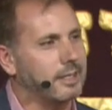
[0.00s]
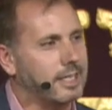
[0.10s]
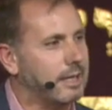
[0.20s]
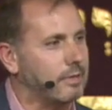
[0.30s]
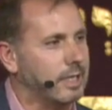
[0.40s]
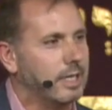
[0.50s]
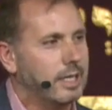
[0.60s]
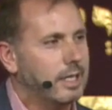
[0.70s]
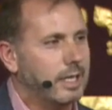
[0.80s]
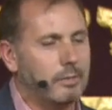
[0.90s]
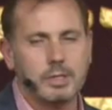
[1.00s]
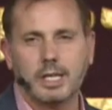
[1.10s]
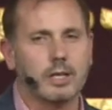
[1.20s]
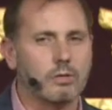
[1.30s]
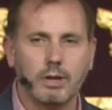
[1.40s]
David. It was
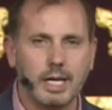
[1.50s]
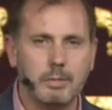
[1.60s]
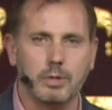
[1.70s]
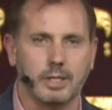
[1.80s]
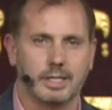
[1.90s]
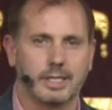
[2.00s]
incredible.